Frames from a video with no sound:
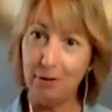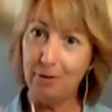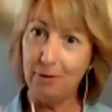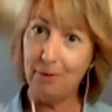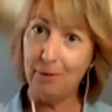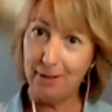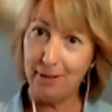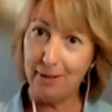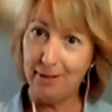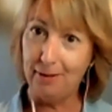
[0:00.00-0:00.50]

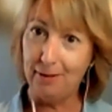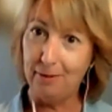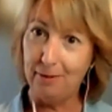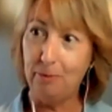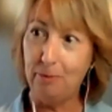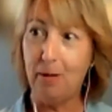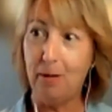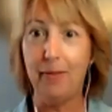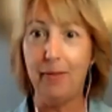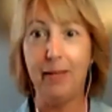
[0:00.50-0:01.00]
reason
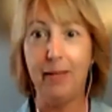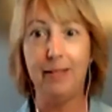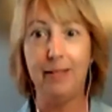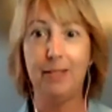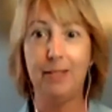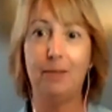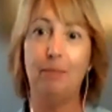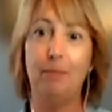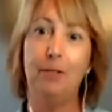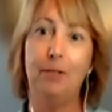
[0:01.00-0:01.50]
why they
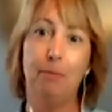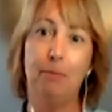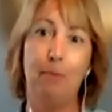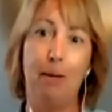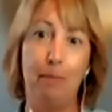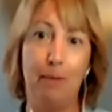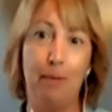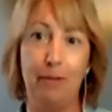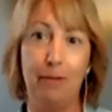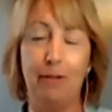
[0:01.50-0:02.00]
dismissed my
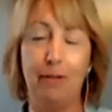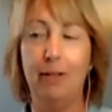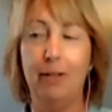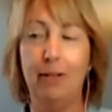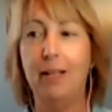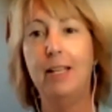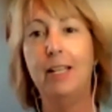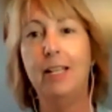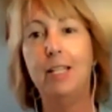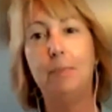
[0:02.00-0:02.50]
mother,
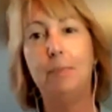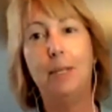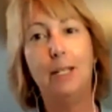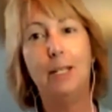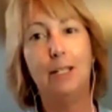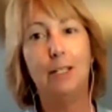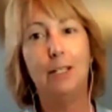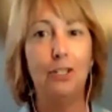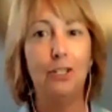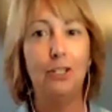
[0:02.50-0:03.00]
is
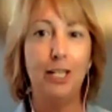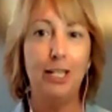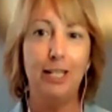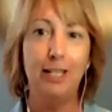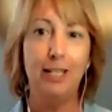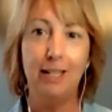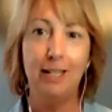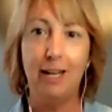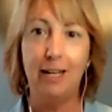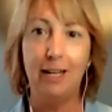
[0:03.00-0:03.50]
because she
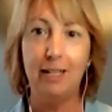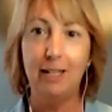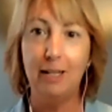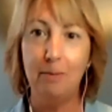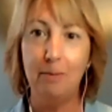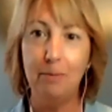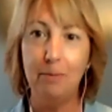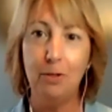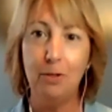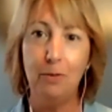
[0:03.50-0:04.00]
did not
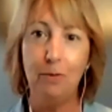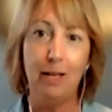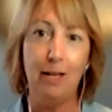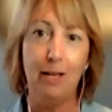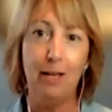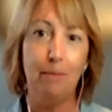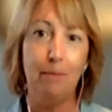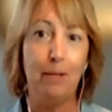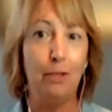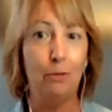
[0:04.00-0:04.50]
come to
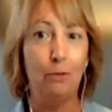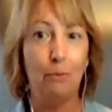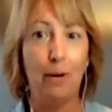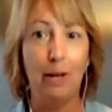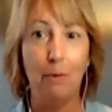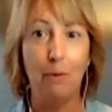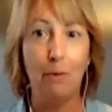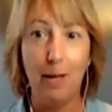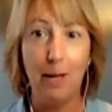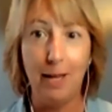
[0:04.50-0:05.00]
them in the
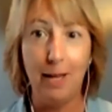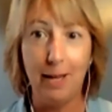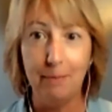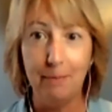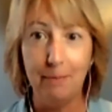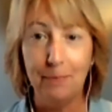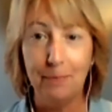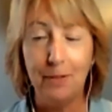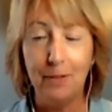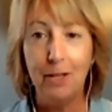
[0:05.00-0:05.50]
right way,
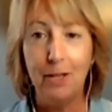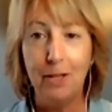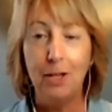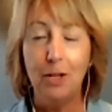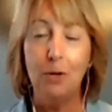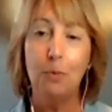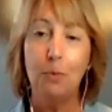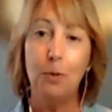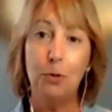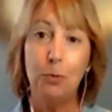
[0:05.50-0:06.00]

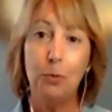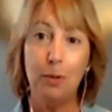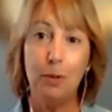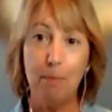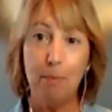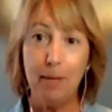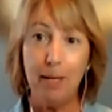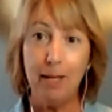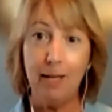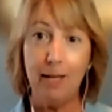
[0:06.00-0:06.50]
which would
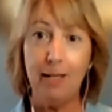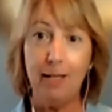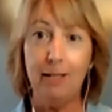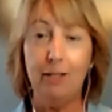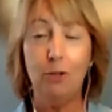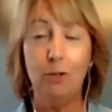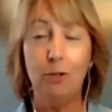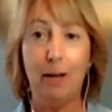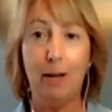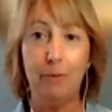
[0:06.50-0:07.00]
mean
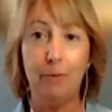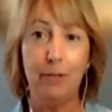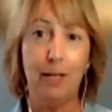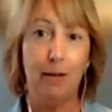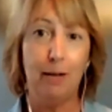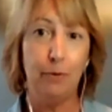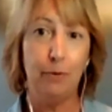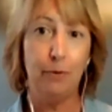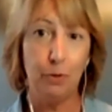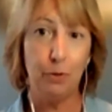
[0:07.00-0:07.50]
you have to
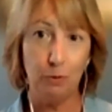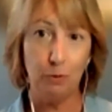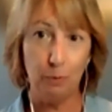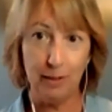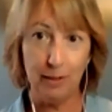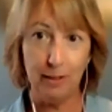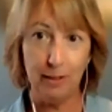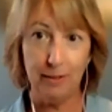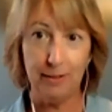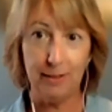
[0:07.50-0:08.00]
have two
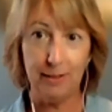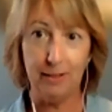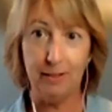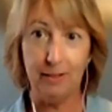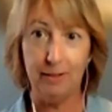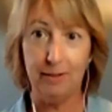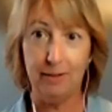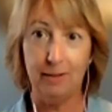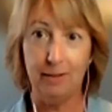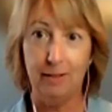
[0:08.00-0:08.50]

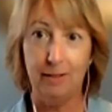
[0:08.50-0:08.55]
witnesses